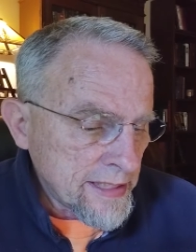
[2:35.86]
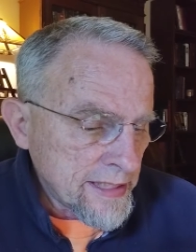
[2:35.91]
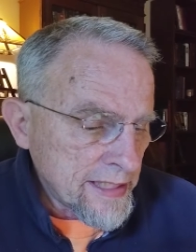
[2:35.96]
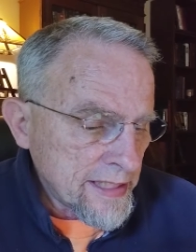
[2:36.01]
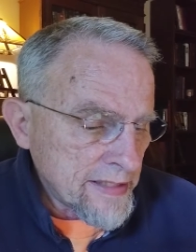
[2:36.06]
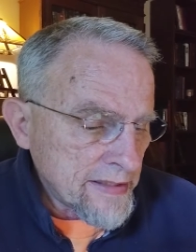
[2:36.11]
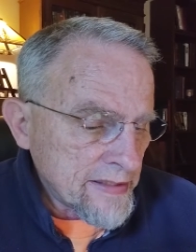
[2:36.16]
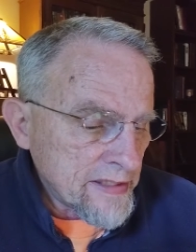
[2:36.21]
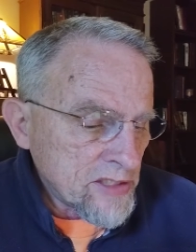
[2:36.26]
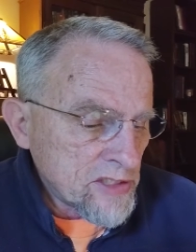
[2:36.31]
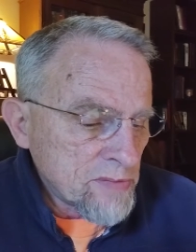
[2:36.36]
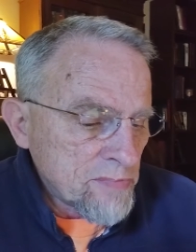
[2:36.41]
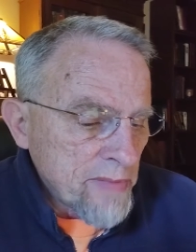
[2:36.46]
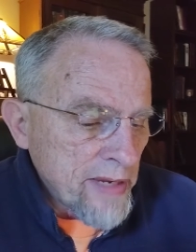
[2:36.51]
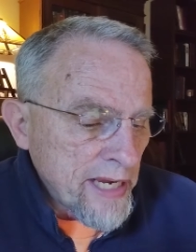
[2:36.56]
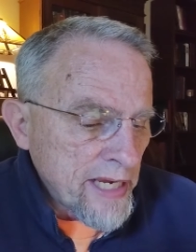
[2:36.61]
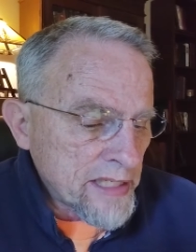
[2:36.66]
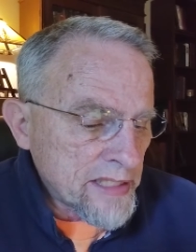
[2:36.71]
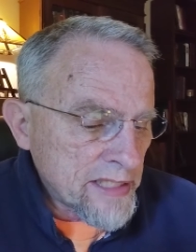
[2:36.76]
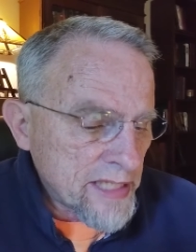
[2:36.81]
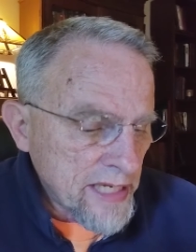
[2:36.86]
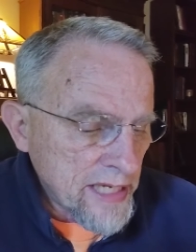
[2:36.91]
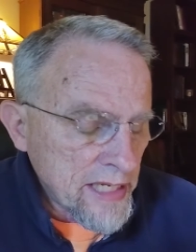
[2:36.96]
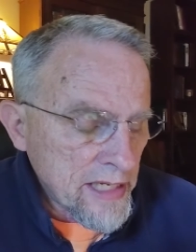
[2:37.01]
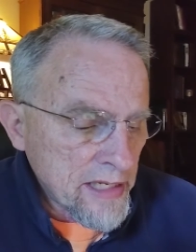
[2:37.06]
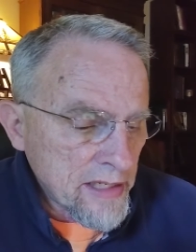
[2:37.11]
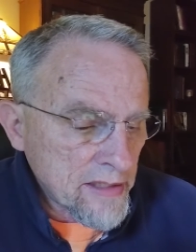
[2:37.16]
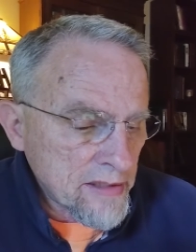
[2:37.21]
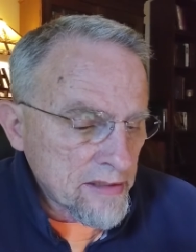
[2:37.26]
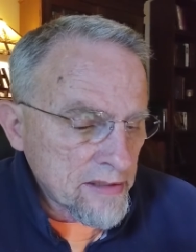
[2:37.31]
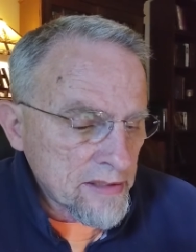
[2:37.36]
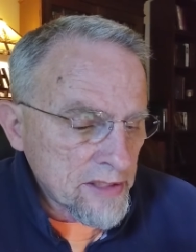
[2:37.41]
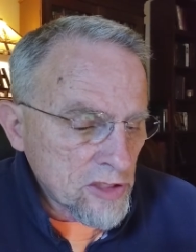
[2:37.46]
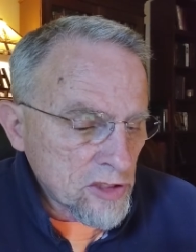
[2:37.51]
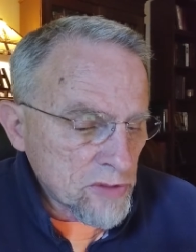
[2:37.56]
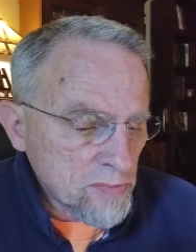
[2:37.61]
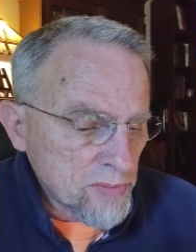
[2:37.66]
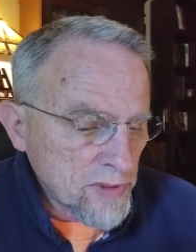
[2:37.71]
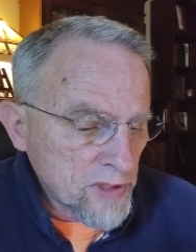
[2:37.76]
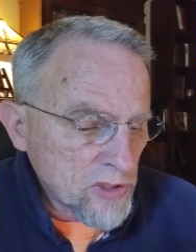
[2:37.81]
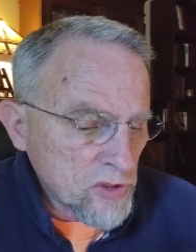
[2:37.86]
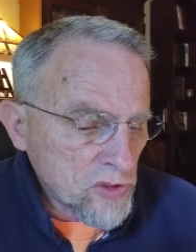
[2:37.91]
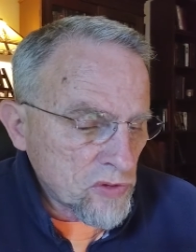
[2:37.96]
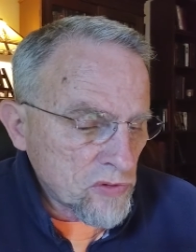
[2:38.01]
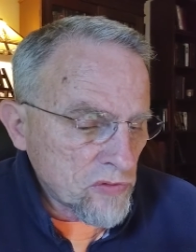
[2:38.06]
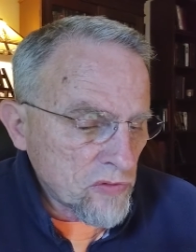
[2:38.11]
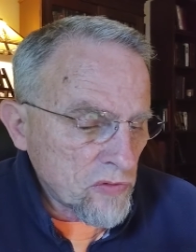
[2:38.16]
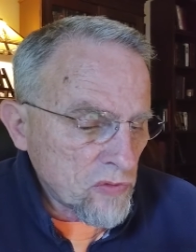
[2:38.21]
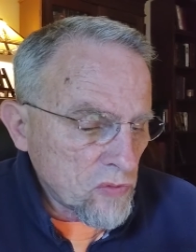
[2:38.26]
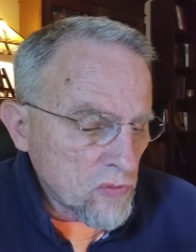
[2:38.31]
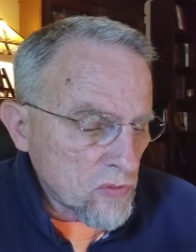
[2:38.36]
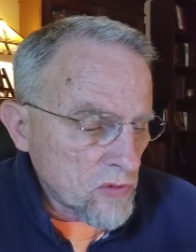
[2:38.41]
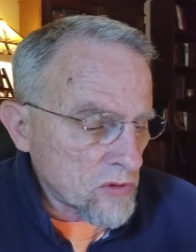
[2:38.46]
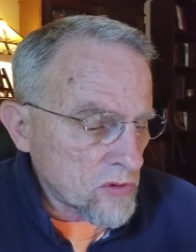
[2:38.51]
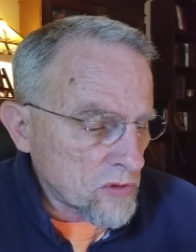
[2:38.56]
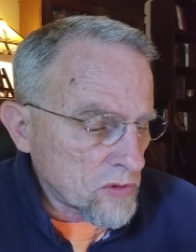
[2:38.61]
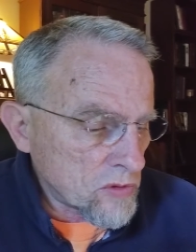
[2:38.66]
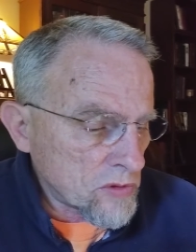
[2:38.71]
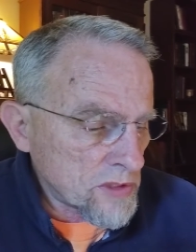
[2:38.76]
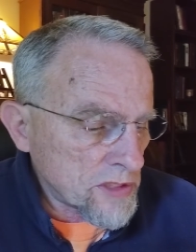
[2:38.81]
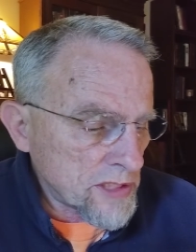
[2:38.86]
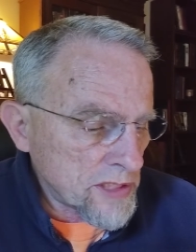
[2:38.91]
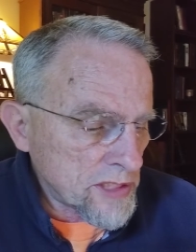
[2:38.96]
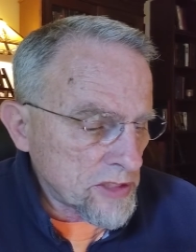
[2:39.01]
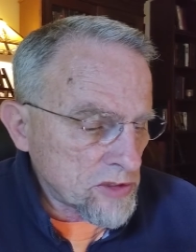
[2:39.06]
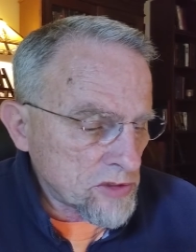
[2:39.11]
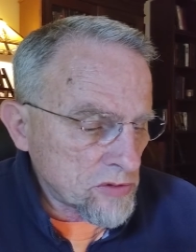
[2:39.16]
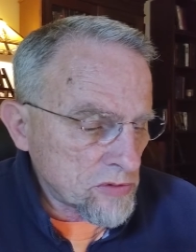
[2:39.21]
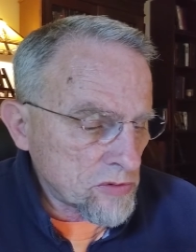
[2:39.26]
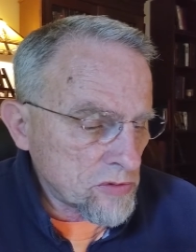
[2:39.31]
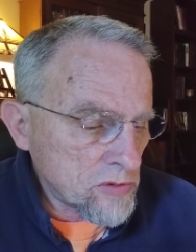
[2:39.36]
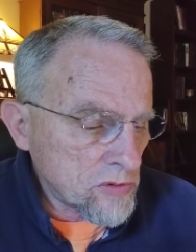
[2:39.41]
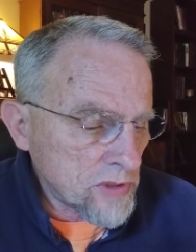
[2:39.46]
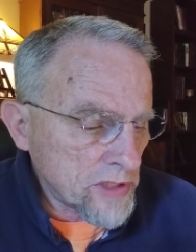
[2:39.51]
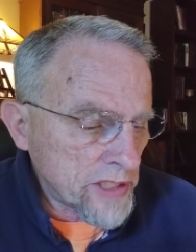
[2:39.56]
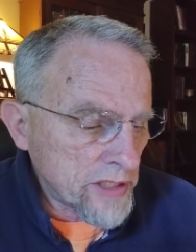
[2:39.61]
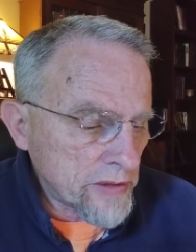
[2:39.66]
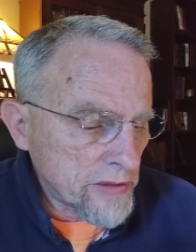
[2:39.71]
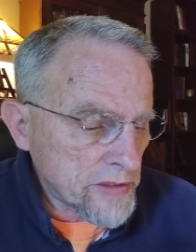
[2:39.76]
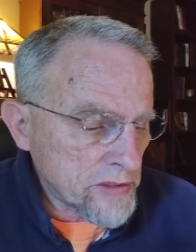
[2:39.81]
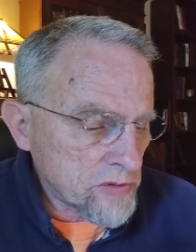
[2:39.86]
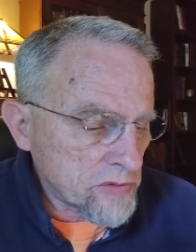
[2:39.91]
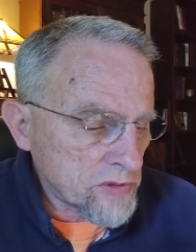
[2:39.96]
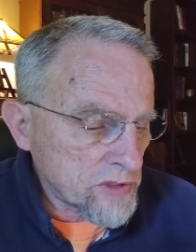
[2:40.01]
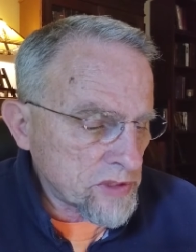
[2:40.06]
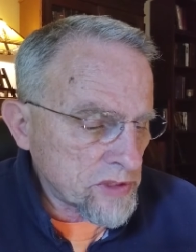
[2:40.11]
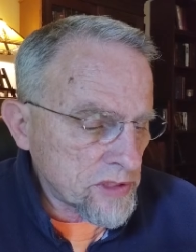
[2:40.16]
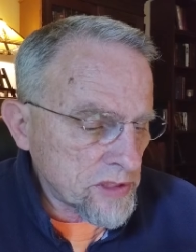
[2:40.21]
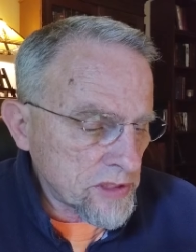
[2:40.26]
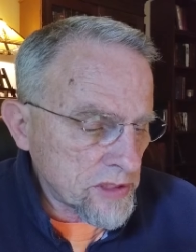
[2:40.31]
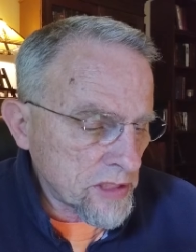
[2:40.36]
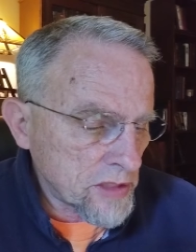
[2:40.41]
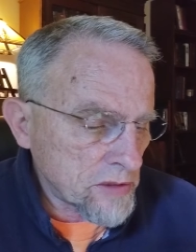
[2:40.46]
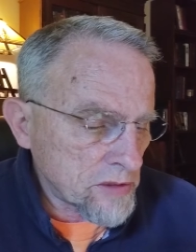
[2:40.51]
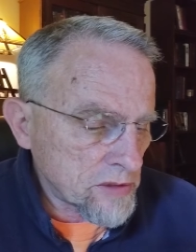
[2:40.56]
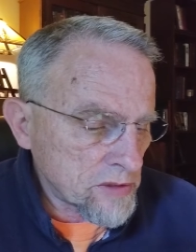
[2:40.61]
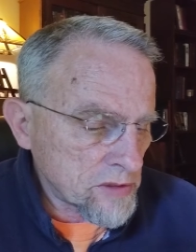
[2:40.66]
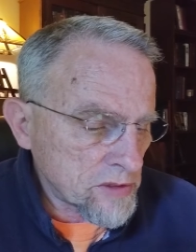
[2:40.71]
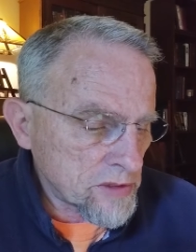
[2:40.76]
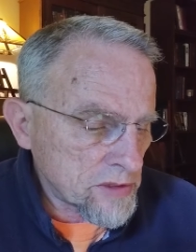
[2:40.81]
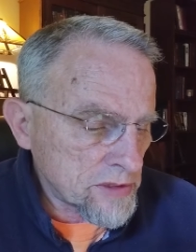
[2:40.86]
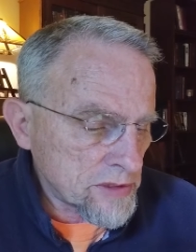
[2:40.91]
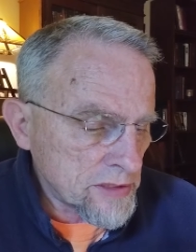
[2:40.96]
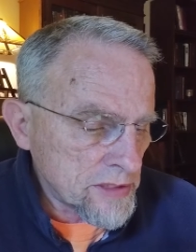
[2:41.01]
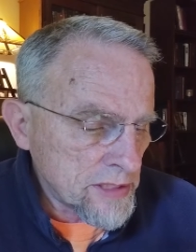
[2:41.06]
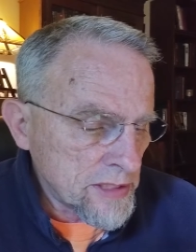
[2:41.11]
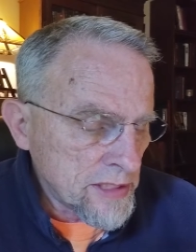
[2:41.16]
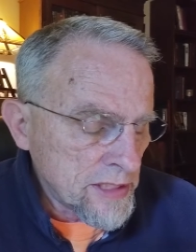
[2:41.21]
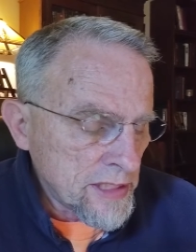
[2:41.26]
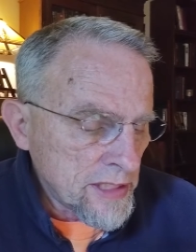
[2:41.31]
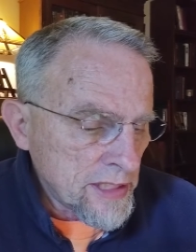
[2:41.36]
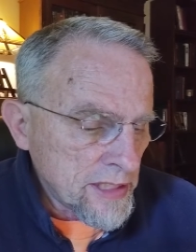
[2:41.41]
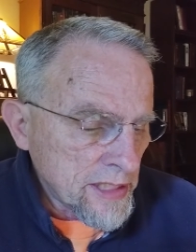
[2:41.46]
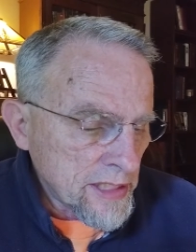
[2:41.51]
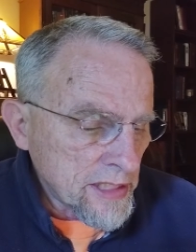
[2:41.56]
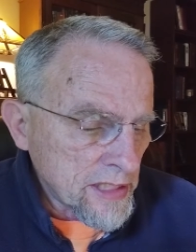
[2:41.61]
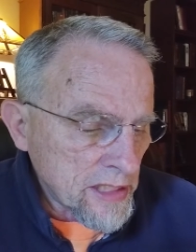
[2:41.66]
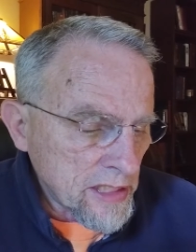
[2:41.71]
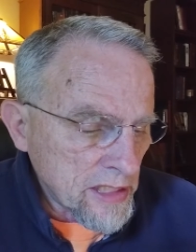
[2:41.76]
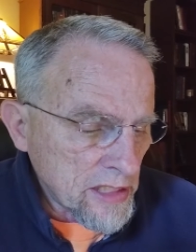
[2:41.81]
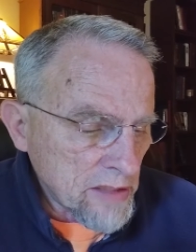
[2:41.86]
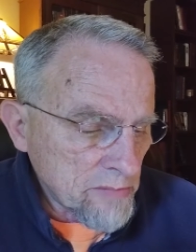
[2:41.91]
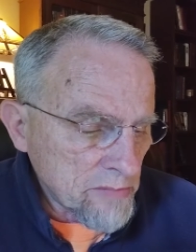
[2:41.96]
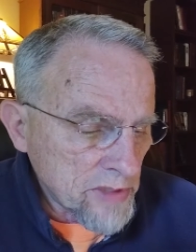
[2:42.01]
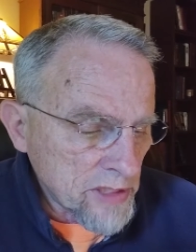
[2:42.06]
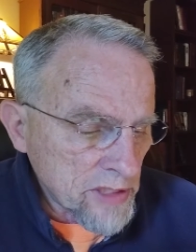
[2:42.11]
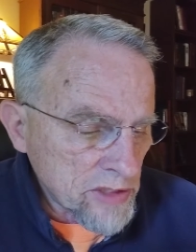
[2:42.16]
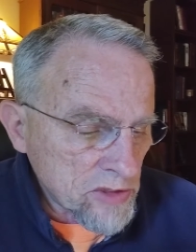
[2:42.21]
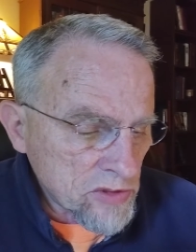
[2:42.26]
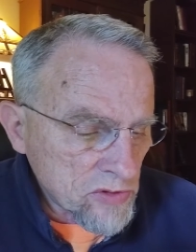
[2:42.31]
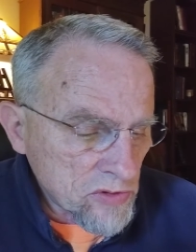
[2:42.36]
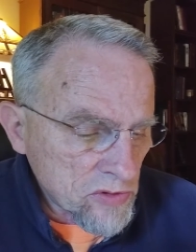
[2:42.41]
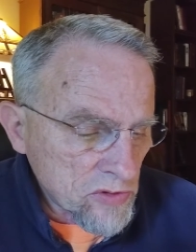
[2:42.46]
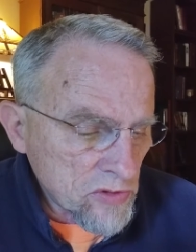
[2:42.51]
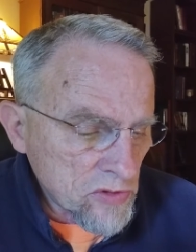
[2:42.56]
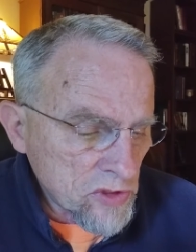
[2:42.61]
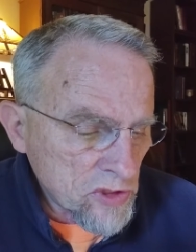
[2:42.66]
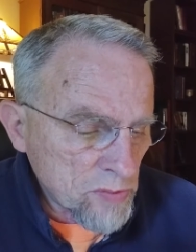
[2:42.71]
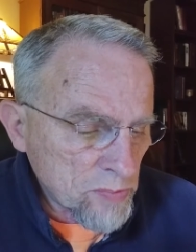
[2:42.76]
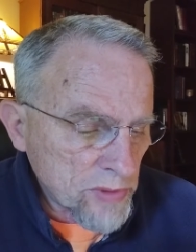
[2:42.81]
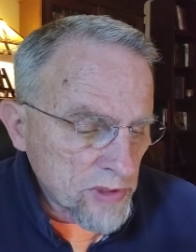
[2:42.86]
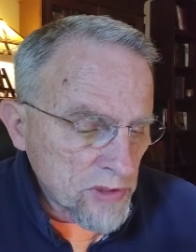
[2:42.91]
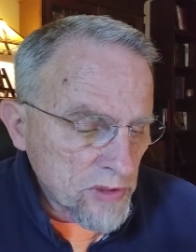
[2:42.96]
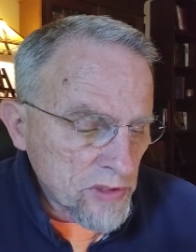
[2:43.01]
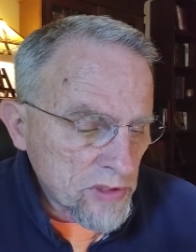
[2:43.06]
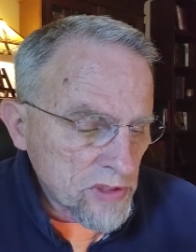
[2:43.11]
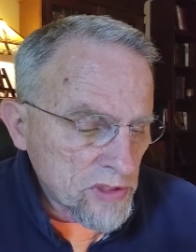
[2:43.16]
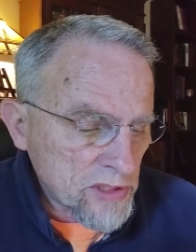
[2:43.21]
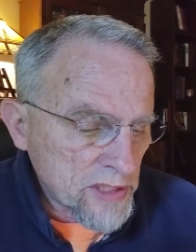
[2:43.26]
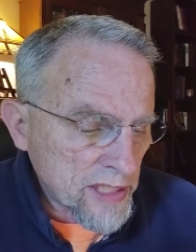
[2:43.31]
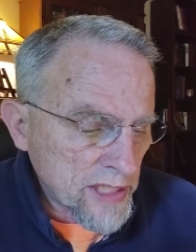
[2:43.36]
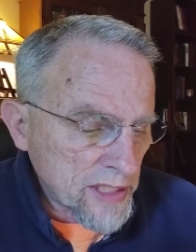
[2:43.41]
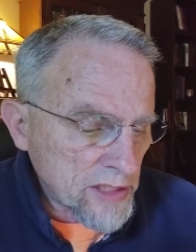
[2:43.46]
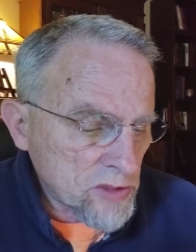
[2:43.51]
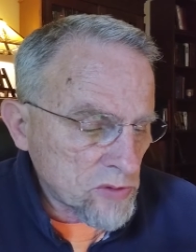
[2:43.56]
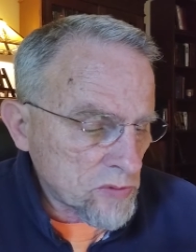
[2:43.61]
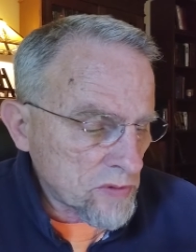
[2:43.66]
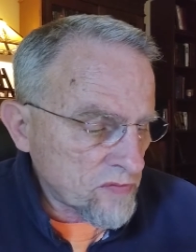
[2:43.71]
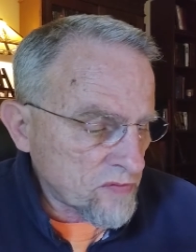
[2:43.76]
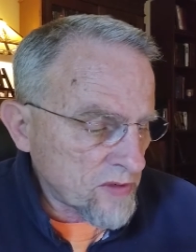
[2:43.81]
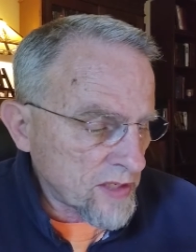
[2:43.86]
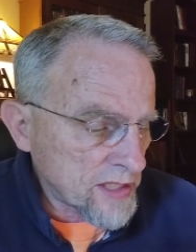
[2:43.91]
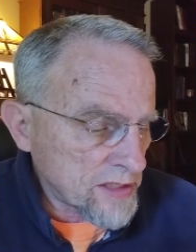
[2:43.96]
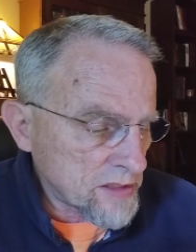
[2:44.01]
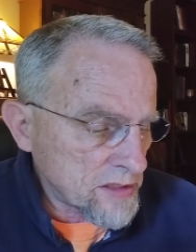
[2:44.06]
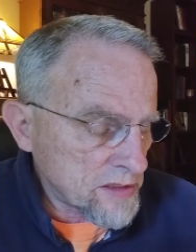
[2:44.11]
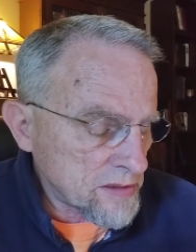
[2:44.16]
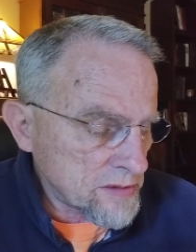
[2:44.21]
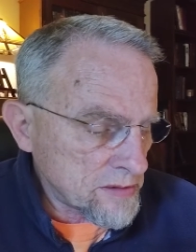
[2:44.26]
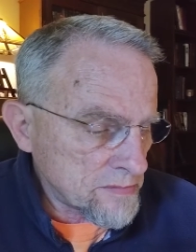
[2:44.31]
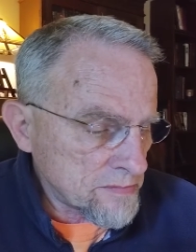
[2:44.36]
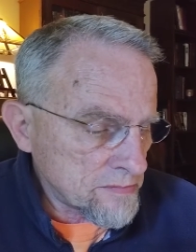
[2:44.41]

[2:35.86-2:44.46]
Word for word: In this man Cain, is pictured the world in its true characteristic colors. In him its true spirit stands reflected.